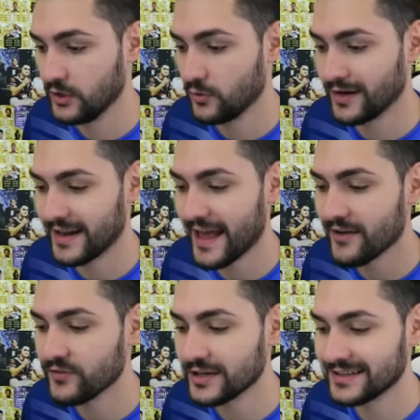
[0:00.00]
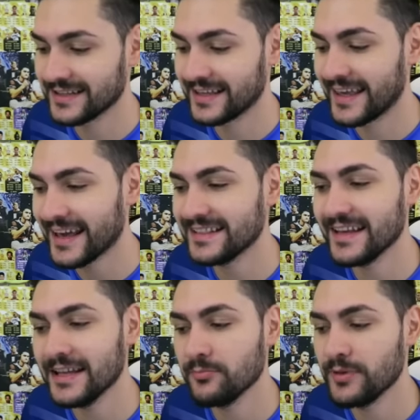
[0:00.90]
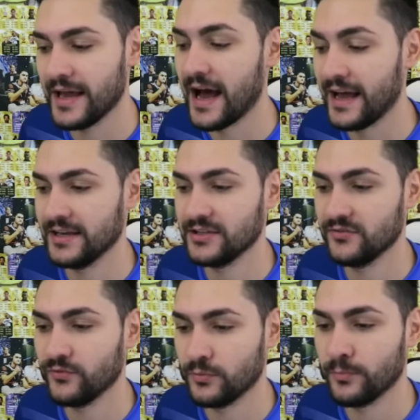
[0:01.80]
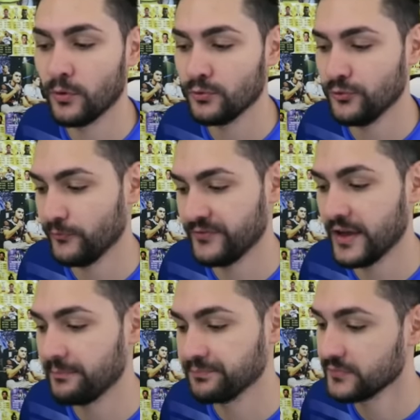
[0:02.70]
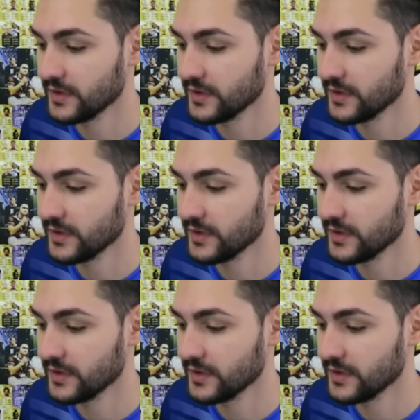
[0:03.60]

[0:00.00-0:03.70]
We're gonna have the get in behind for both of them.